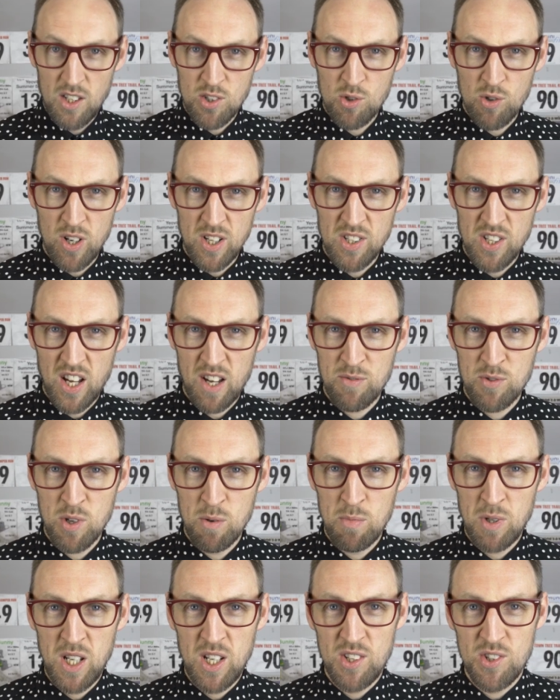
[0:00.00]
It's great to have
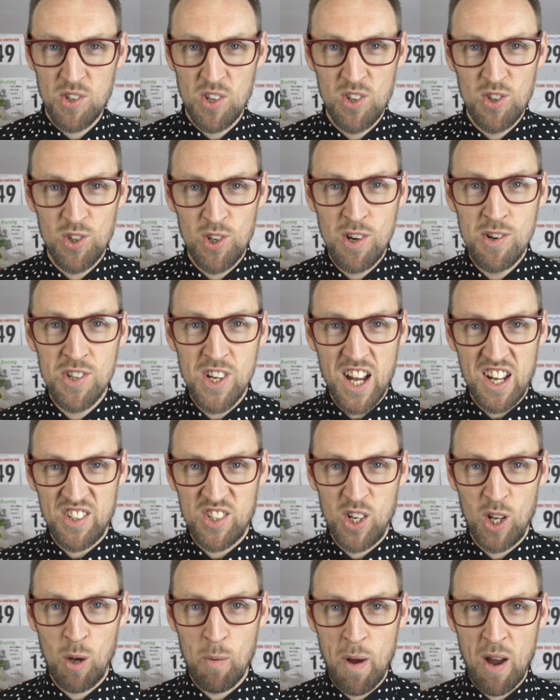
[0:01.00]
somebody as
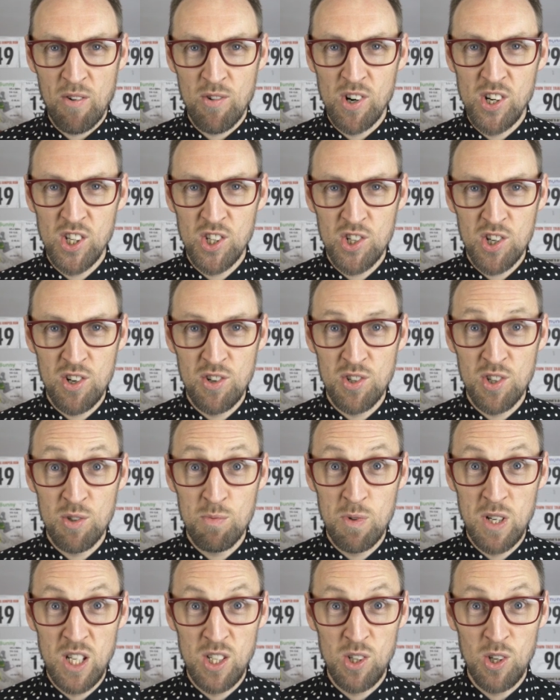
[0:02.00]
enthusiastic about running shoes
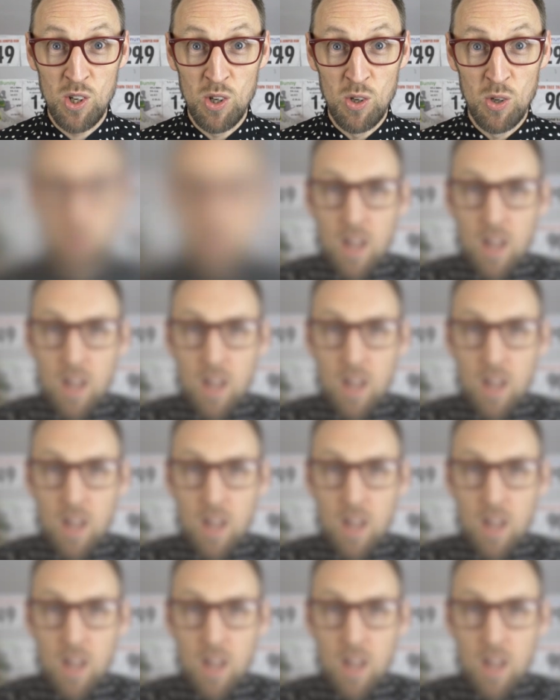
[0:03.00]
as me too.